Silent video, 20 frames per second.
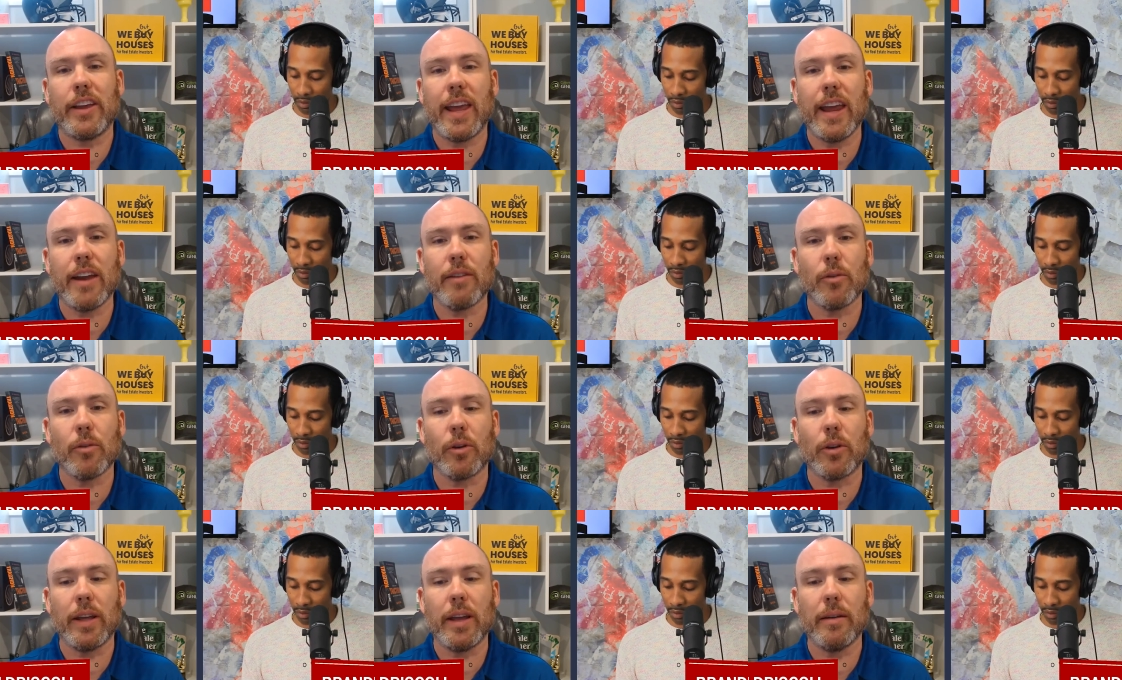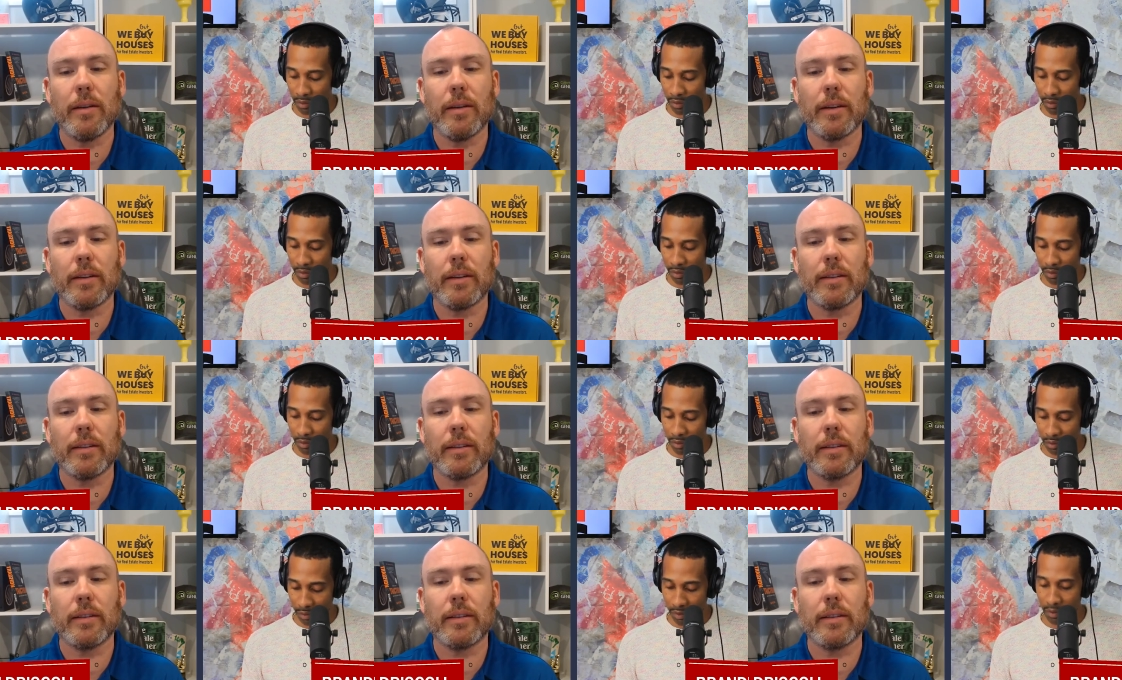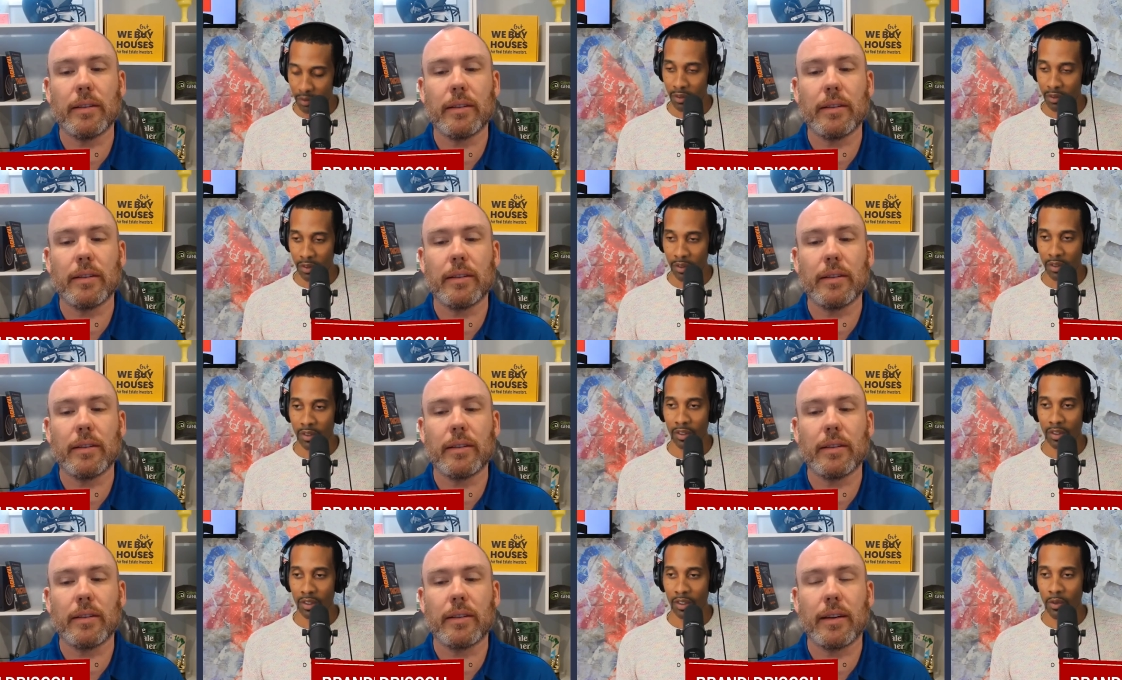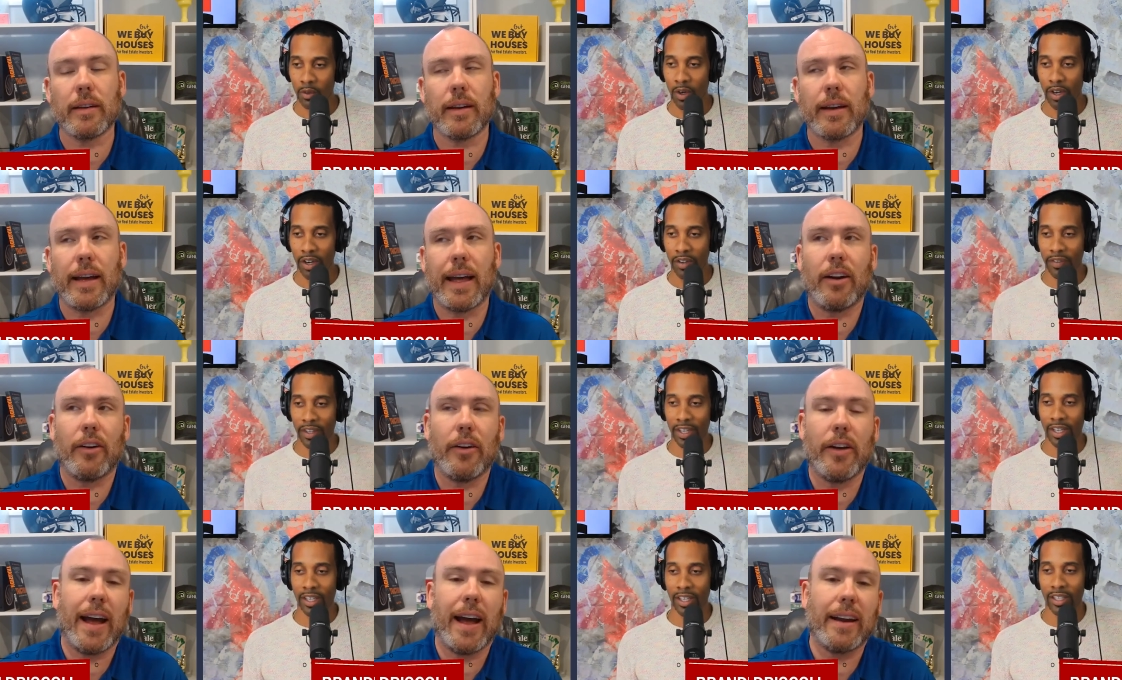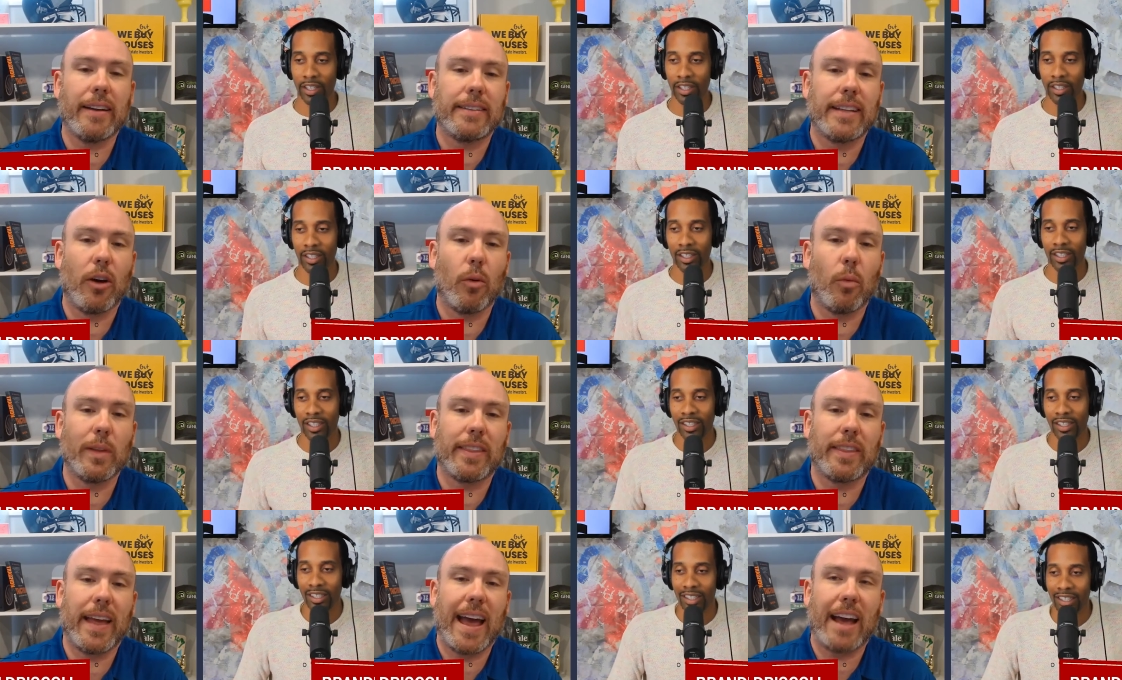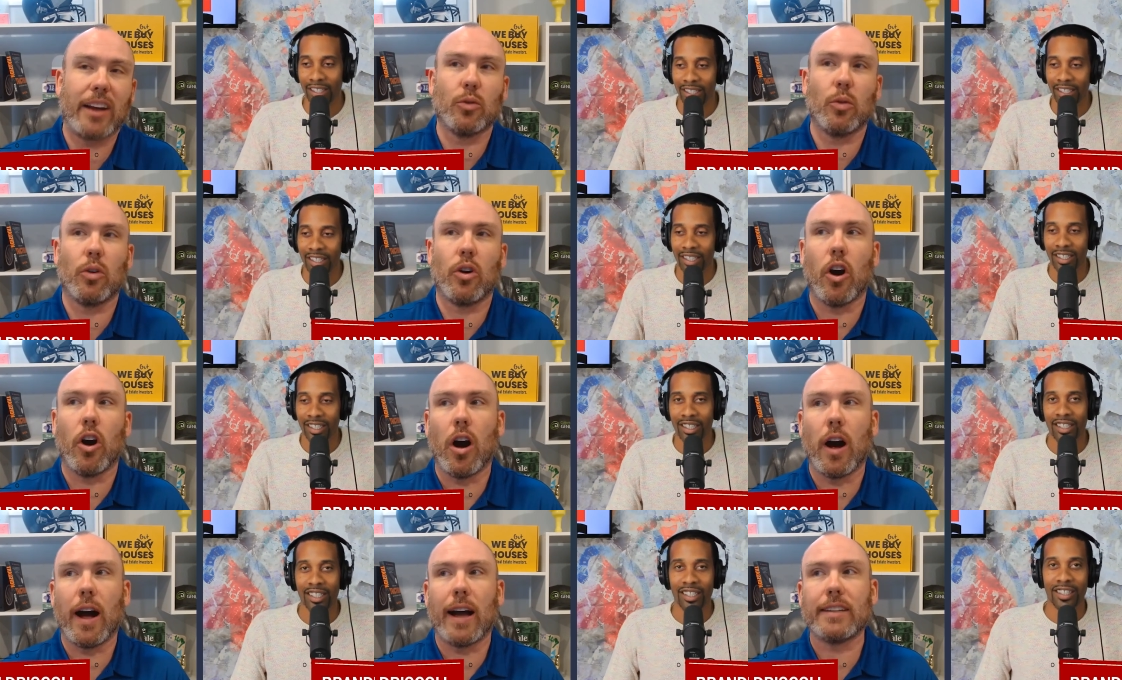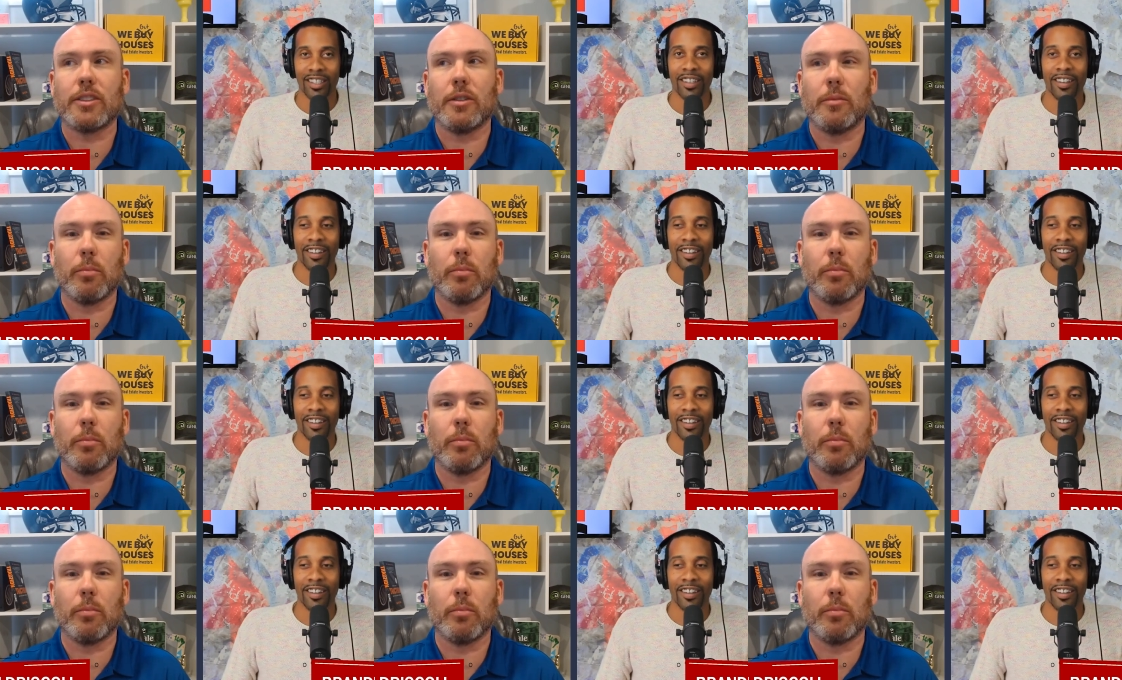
Speaker 1: can't really. I don't know how to tell what the actual cost